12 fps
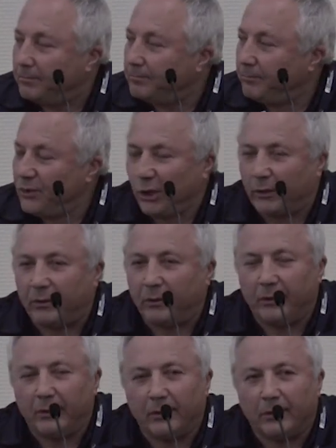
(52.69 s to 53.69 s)
Chad
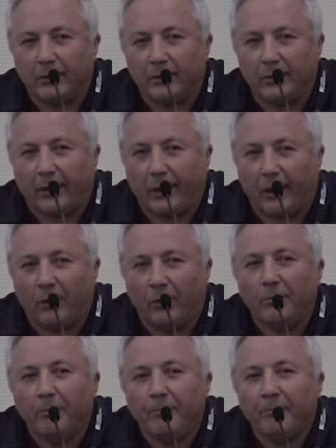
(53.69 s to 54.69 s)
Dekau,
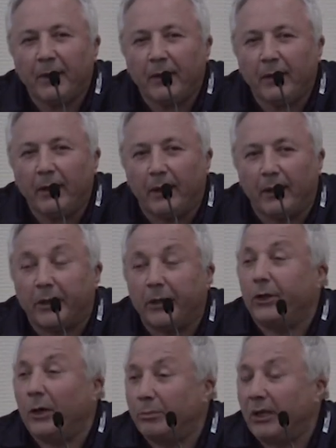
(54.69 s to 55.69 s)
and he
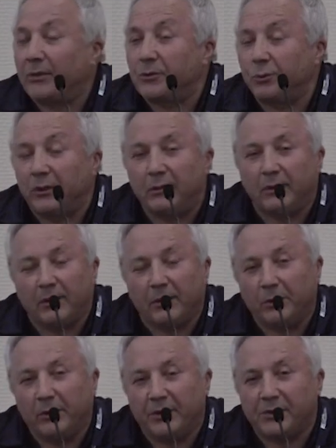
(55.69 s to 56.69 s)
helped us
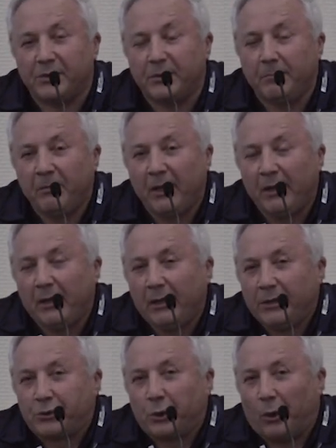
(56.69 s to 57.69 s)
with this.
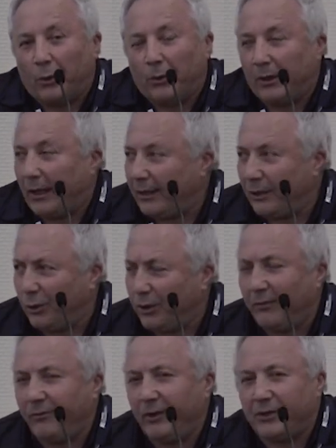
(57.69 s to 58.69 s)
So I don't
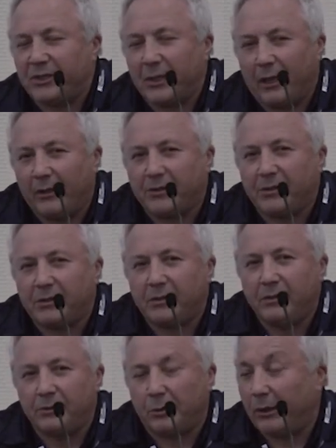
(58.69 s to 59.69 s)
have any slides,
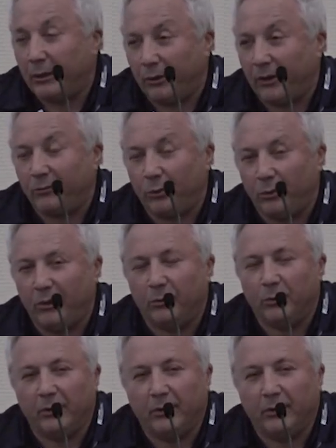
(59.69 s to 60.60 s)
so I don't have to deal with